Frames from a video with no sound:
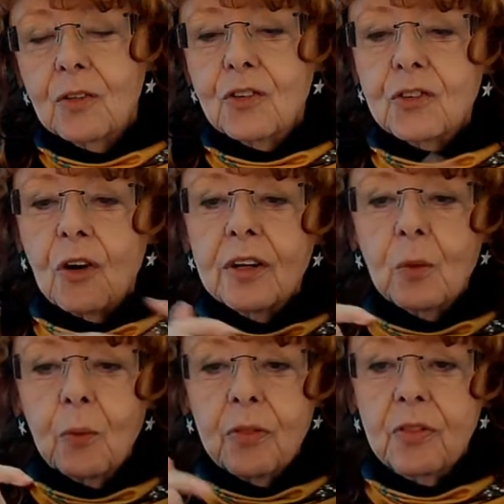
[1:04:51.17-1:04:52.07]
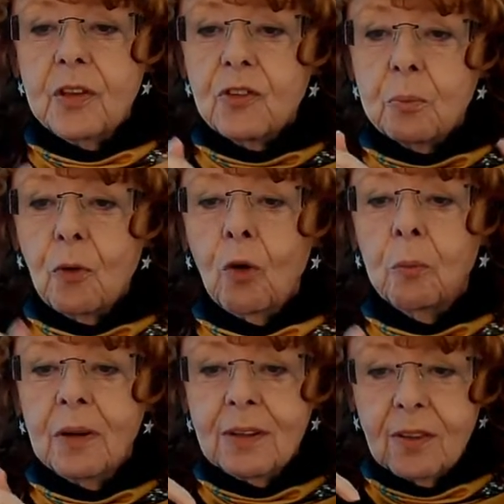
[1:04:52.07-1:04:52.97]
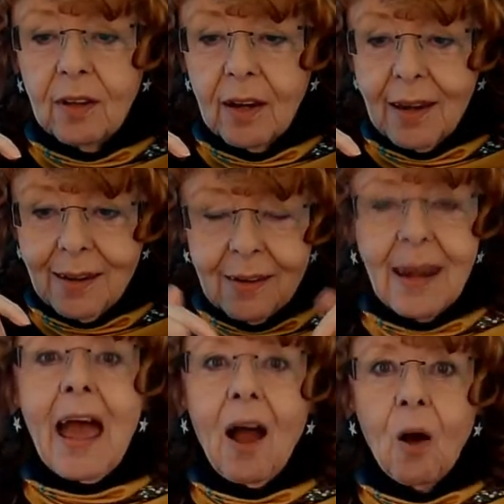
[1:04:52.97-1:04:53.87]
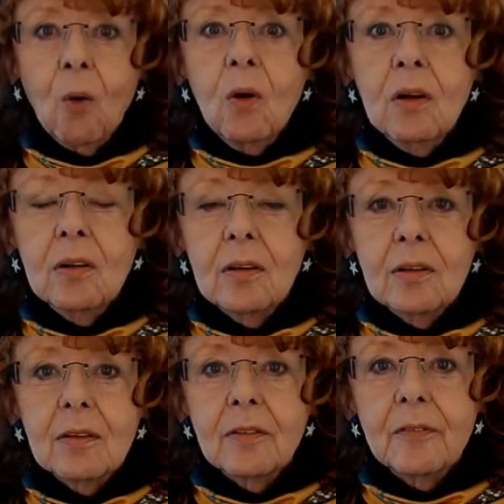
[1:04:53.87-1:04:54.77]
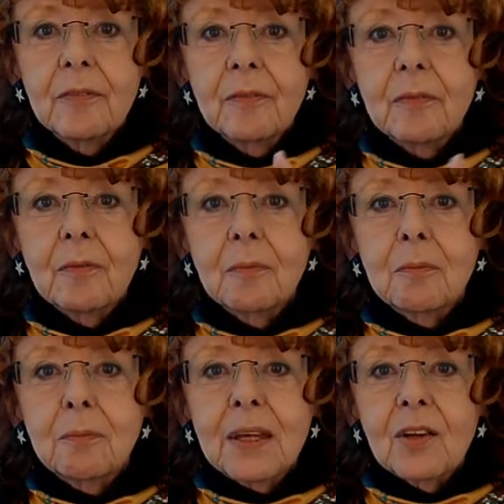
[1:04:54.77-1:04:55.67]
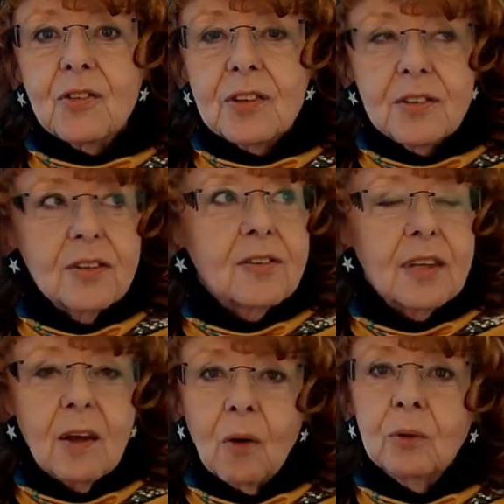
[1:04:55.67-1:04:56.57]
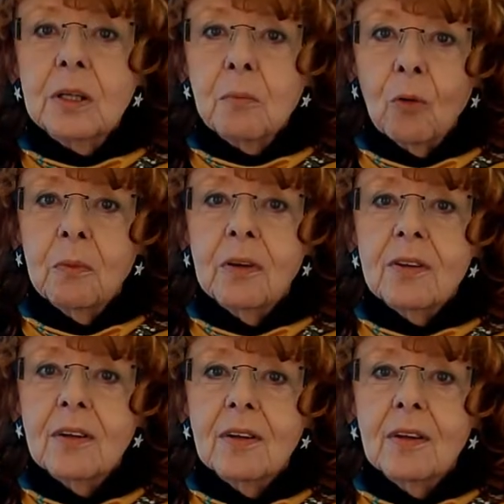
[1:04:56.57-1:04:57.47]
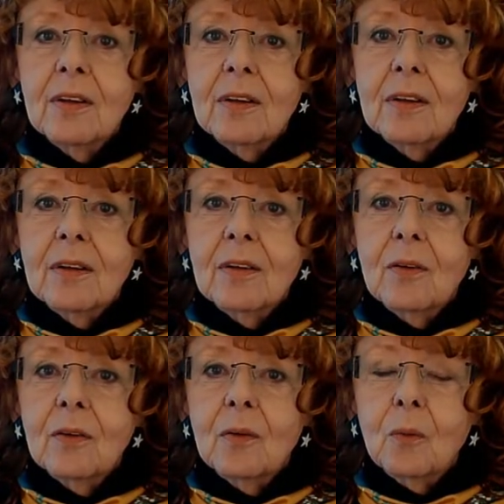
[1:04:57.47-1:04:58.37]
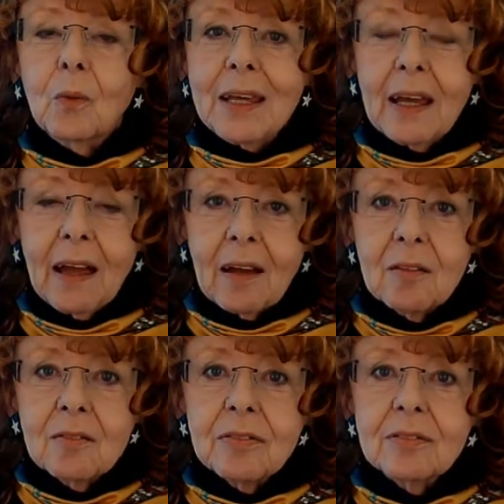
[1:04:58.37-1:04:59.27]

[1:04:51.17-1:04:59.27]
starting with this moment now, because this is the only moment we have